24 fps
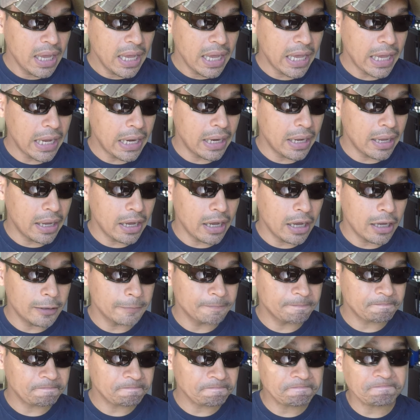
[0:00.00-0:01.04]
and
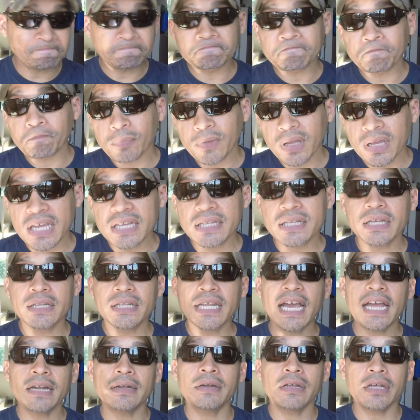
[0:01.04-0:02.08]
um, he
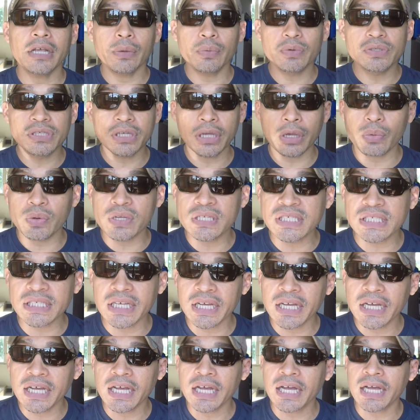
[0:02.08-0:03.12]
did that. It was it was
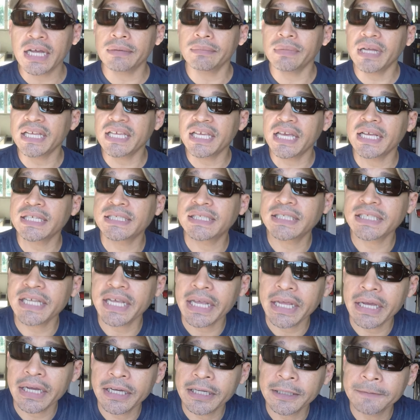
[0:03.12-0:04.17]
uh, I guess
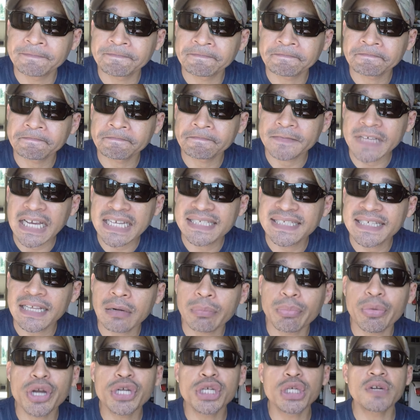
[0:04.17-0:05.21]
a, um, a
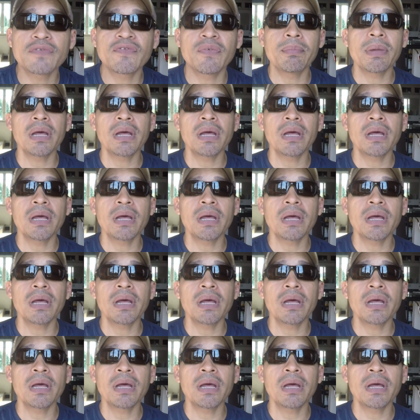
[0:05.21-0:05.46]
celebration of